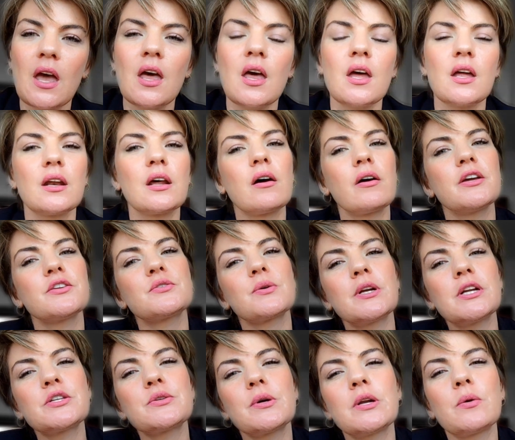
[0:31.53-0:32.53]
Now, in
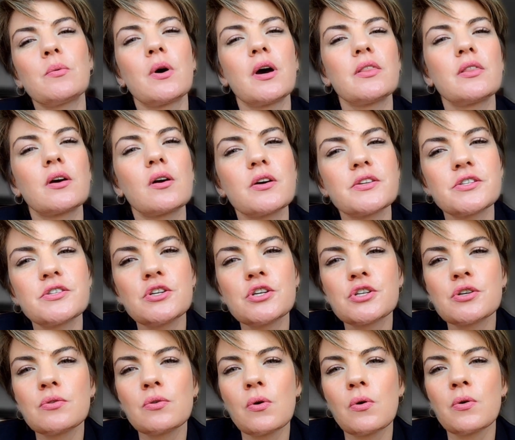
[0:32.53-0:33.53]
2021, the
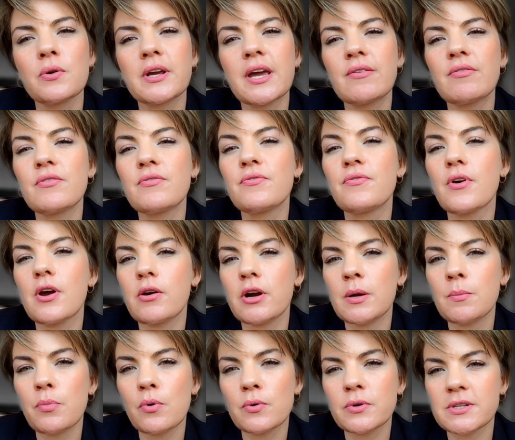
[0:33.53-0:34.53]
Constitutional Court gave a very
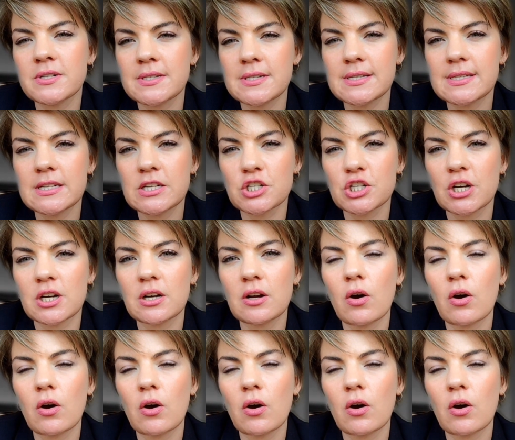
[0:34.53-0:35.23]
important decision